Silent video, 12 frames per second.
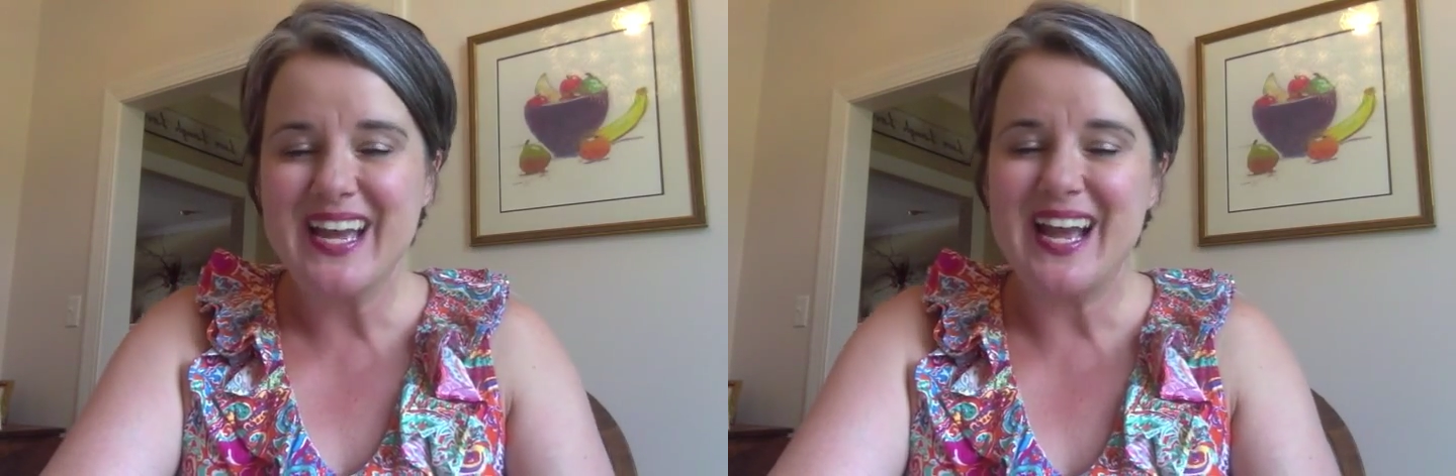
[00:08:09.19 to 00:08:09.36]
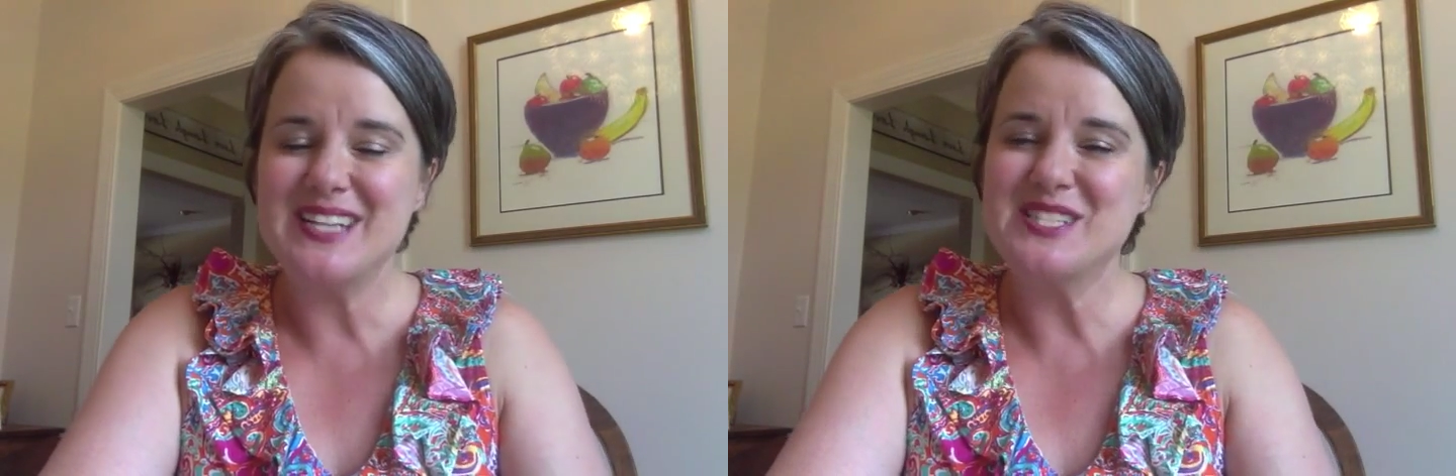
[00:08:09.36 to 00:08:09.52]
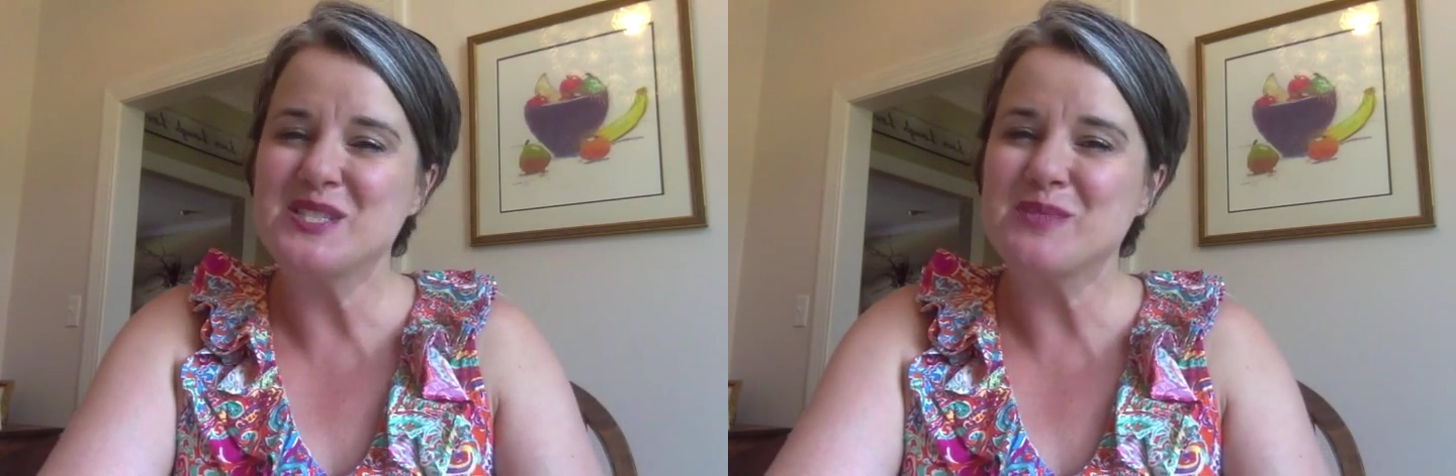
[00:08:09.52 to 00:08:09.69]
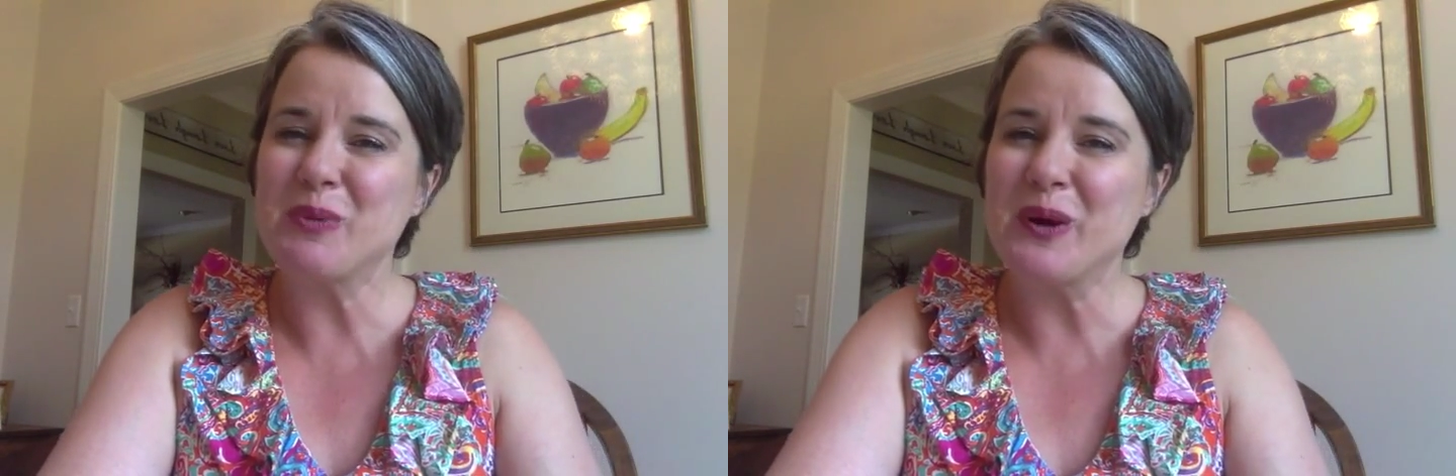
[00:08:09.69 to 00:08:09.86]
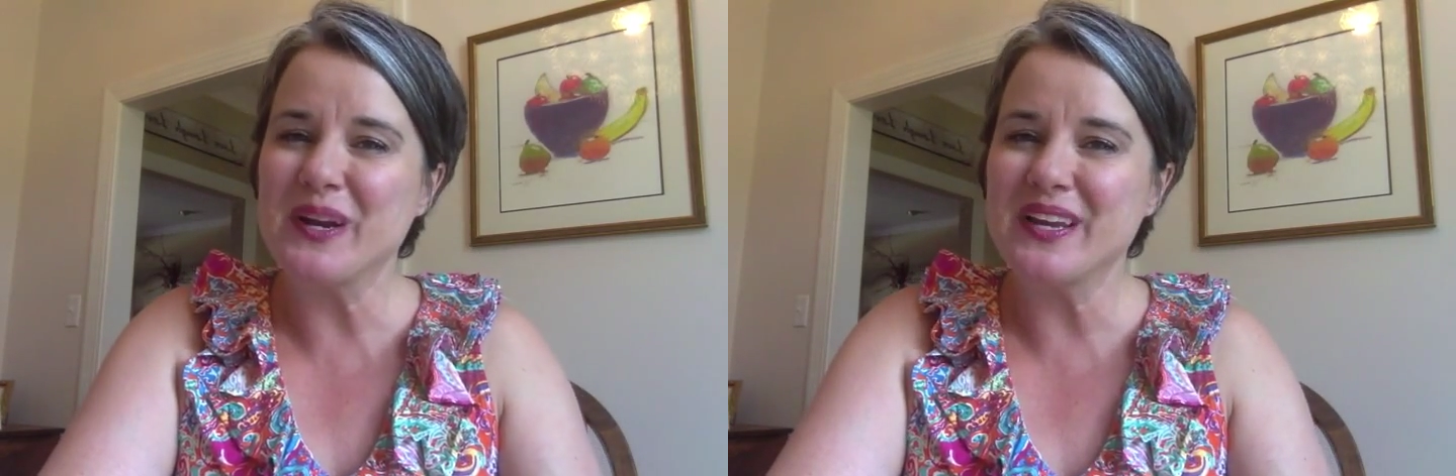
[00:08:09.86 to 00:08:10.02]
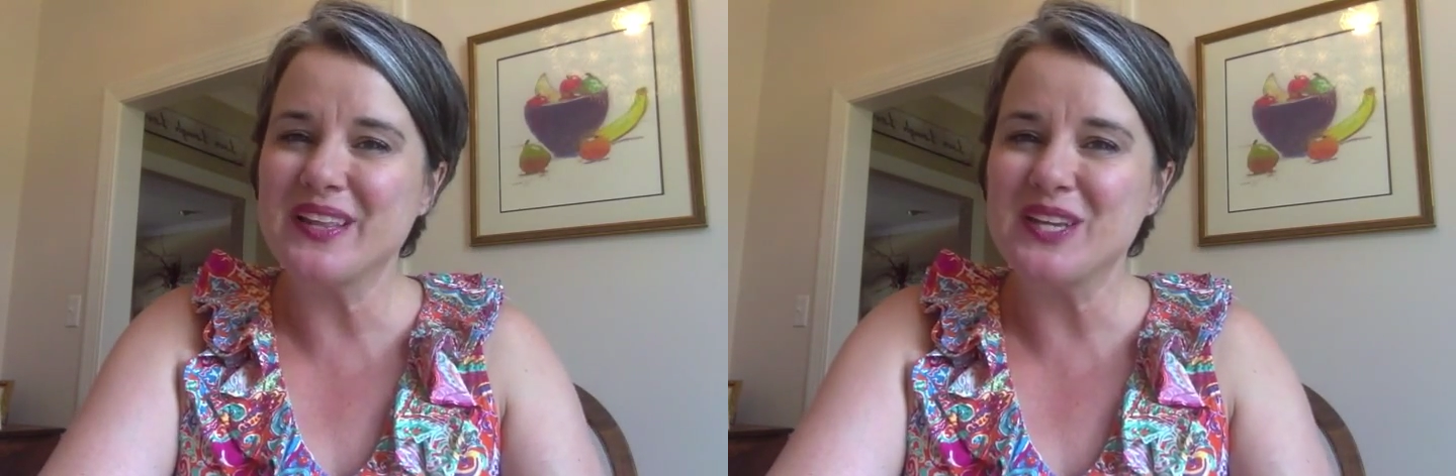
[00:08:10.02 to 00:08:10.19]
I just
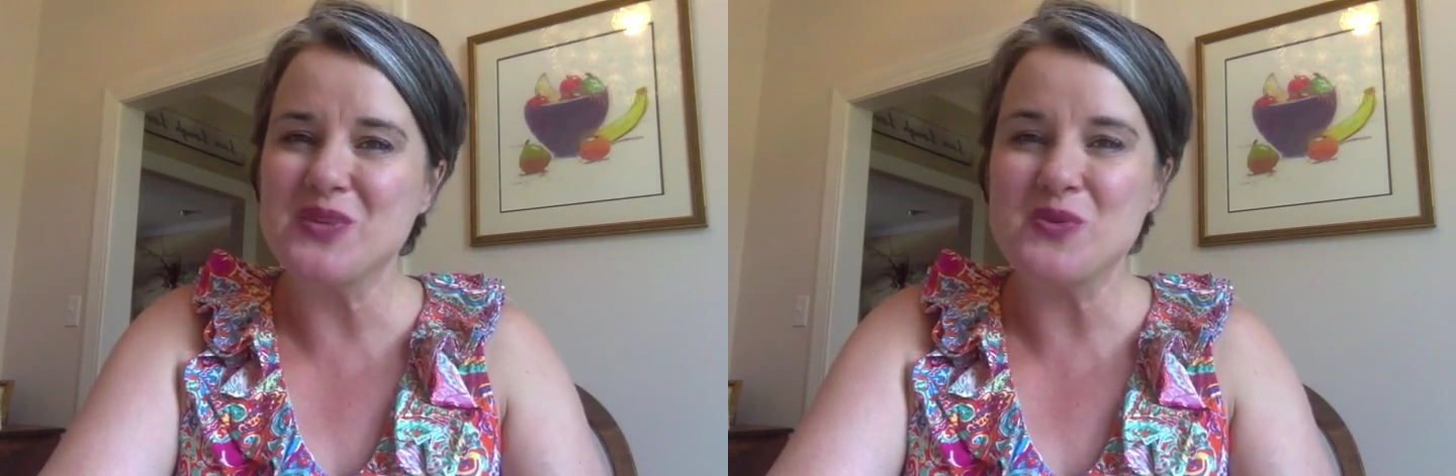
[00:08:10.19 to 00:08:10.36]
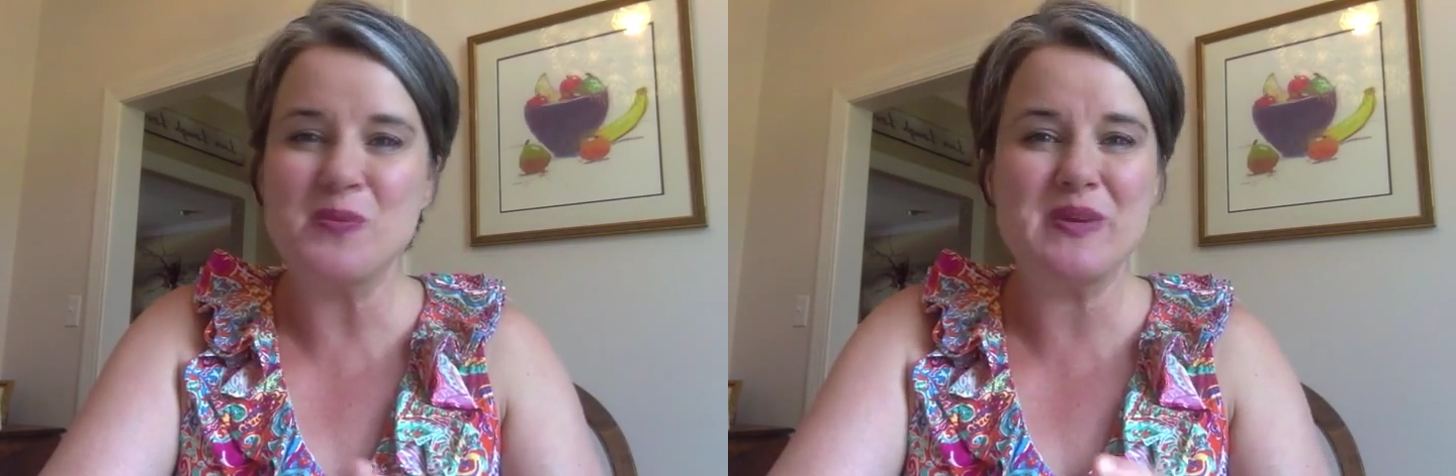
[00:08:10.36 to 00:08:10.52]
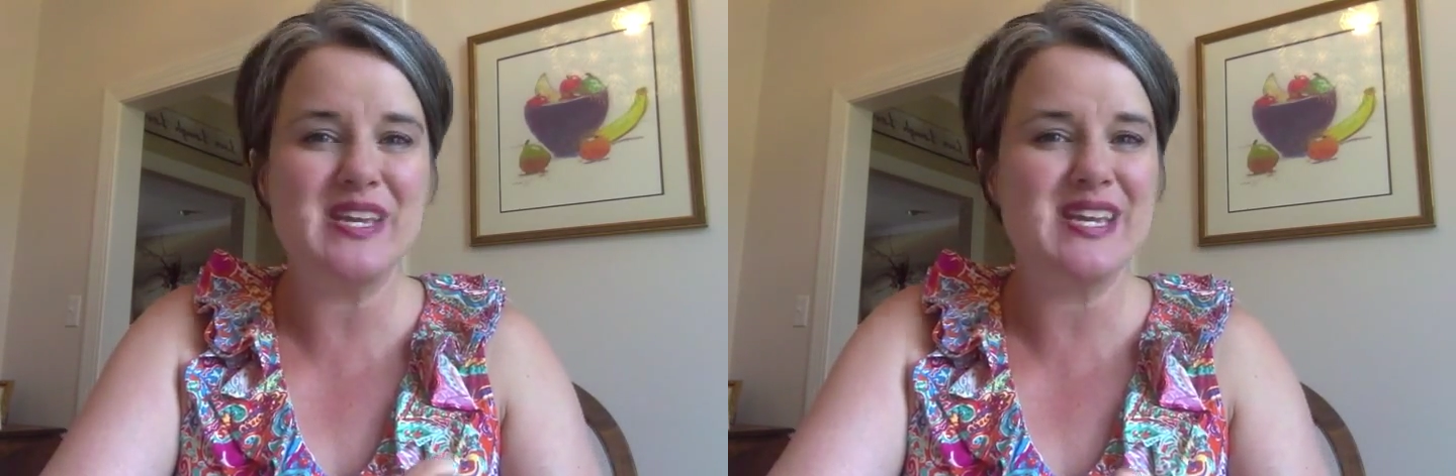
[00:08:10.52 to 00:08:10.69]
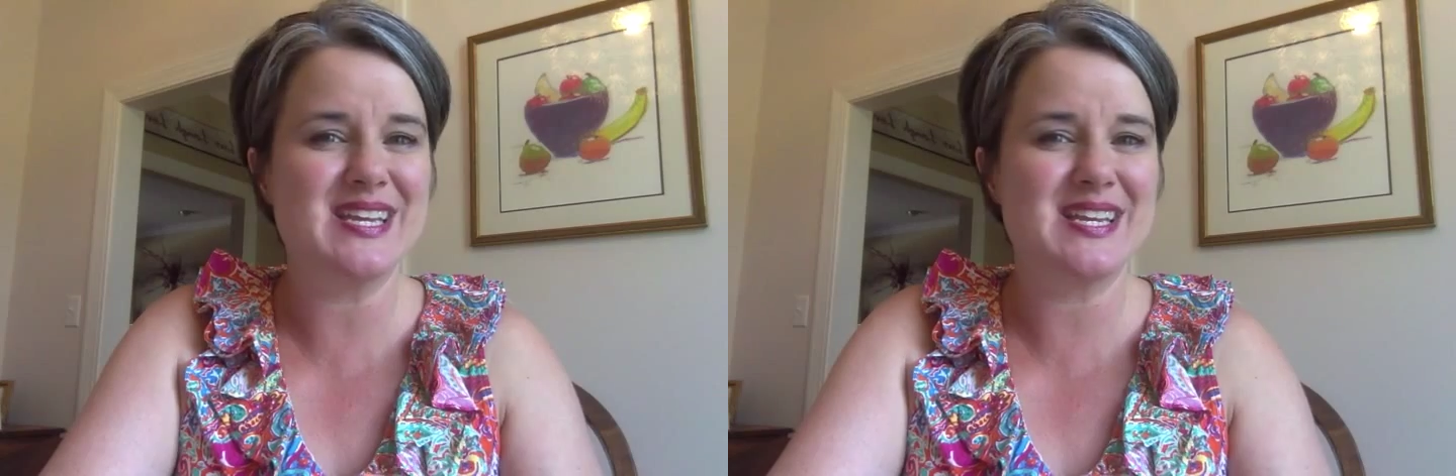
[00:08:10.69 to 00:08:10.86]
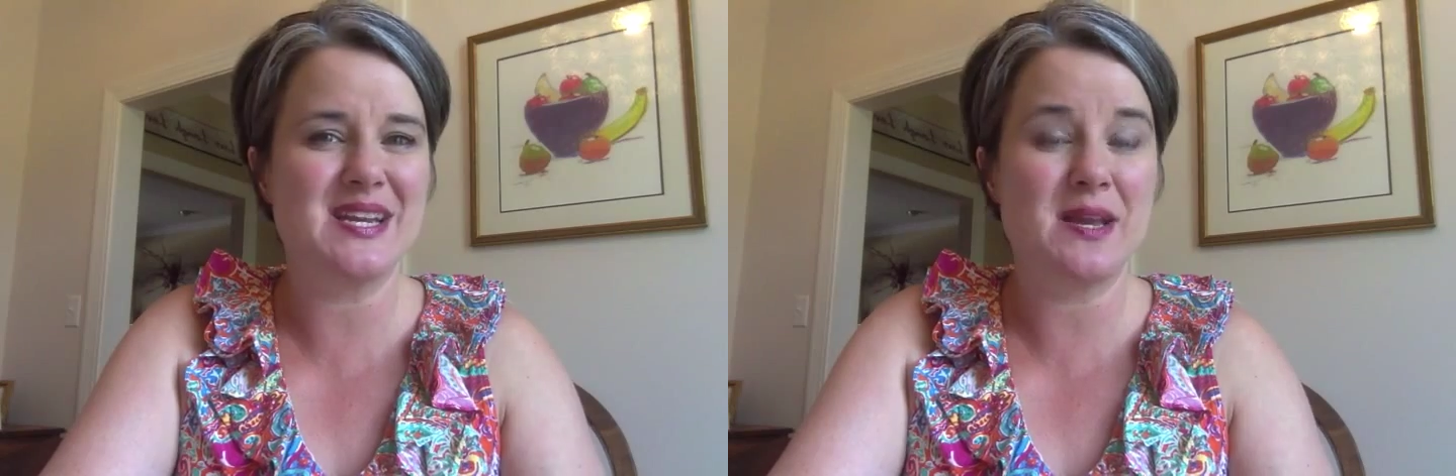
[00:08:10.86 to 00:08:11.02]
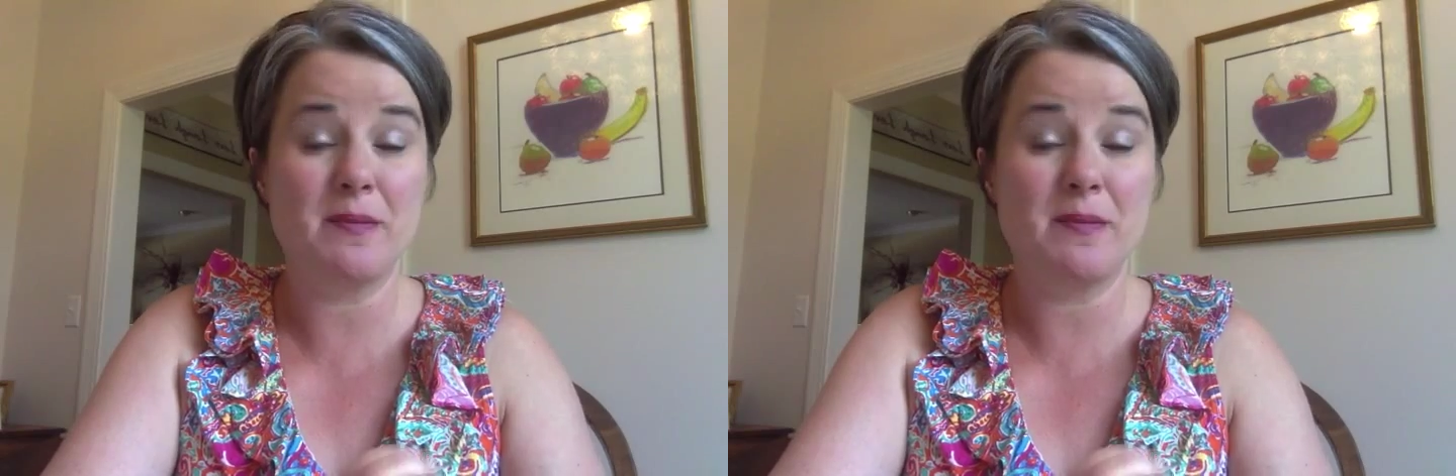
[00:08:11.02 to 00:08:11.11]
pray that you will be in